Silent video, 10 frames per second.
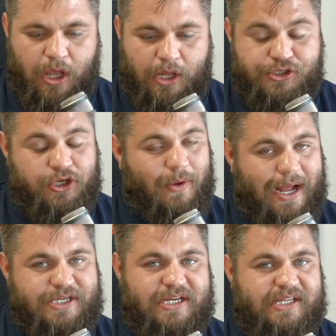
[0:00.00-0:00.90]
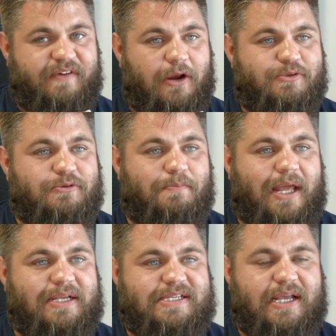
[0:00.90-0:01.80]
and two, actually develop some
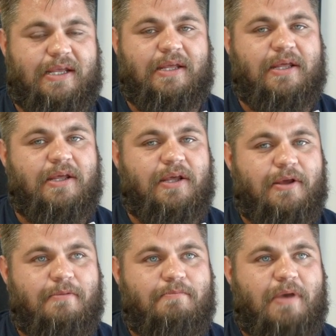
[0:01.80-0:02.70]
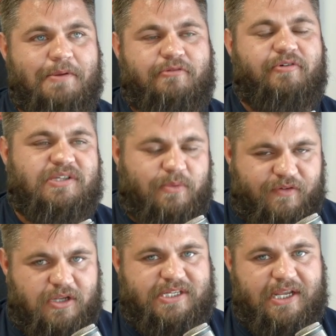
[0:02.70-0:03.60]
players here. Maybe the reason we've
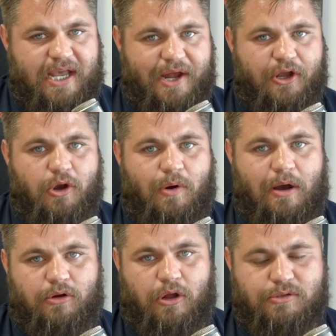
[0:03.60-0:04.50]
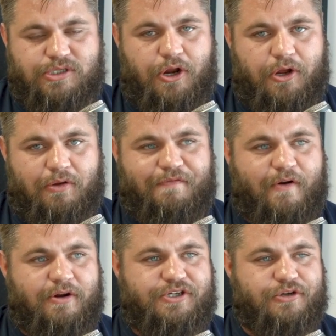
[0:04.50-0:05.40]
not seen Garner go out on loan to Nottingham
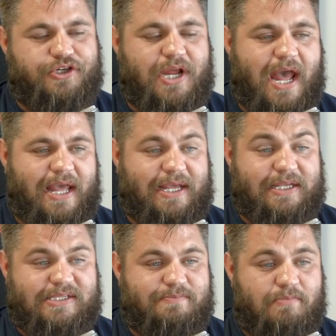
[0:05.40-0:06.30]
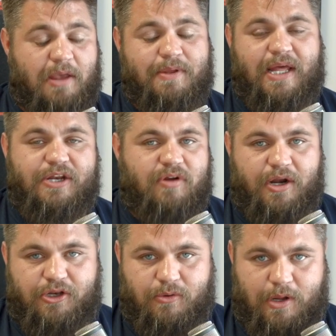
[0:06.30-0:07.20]
Forest just yet is maybe they're
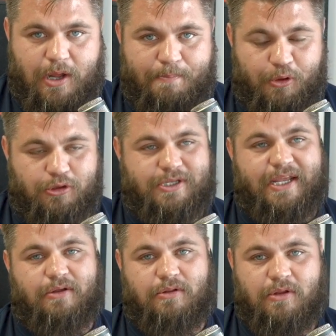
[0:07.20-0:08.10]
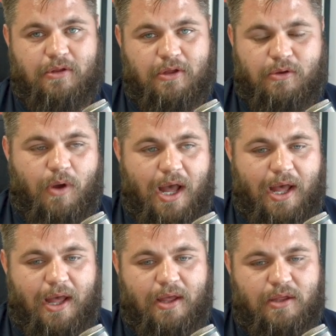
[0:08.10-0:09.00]
trying to do a bulk deal
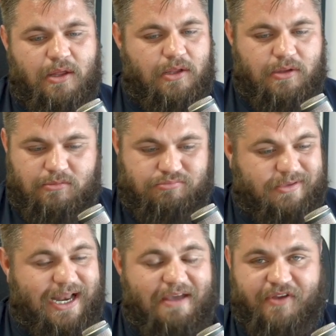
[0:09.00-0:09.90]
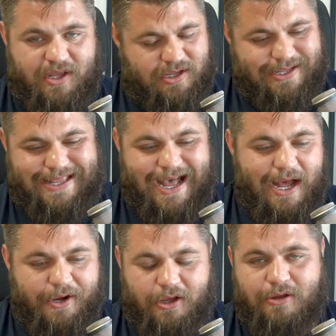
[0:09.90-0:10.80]
where Levitt,
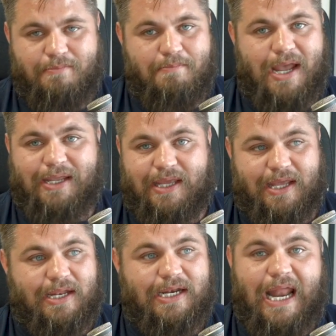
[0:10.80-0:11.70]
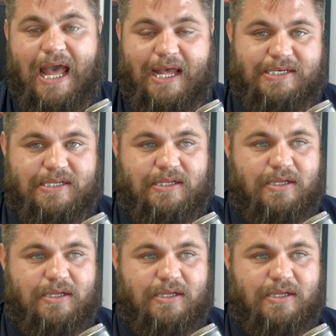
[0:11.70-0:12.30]
Garner, Mengi, Laird,